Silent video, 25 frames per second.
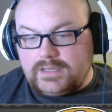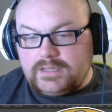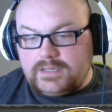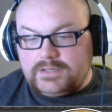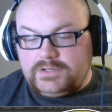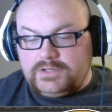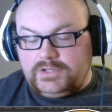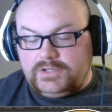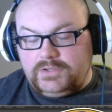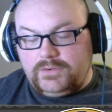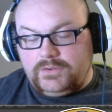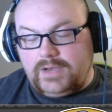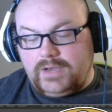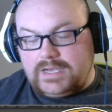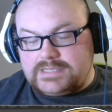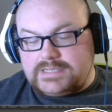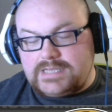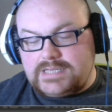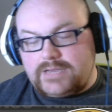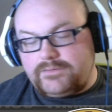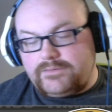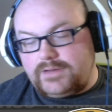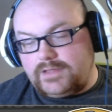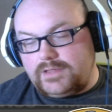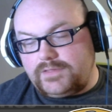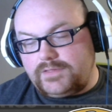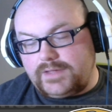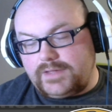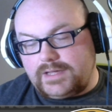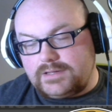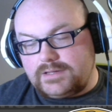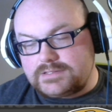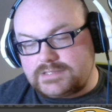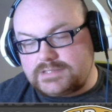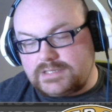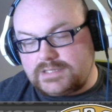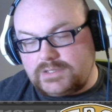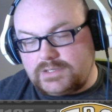do you guys have anything
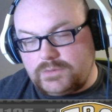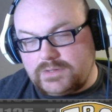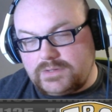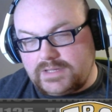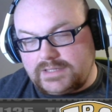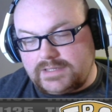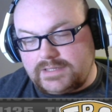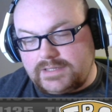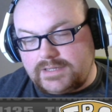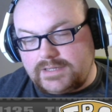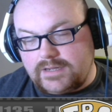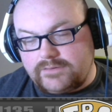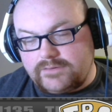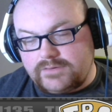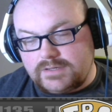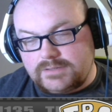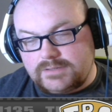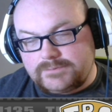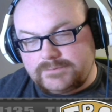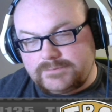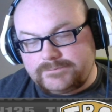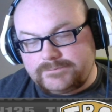else that you would like to cover?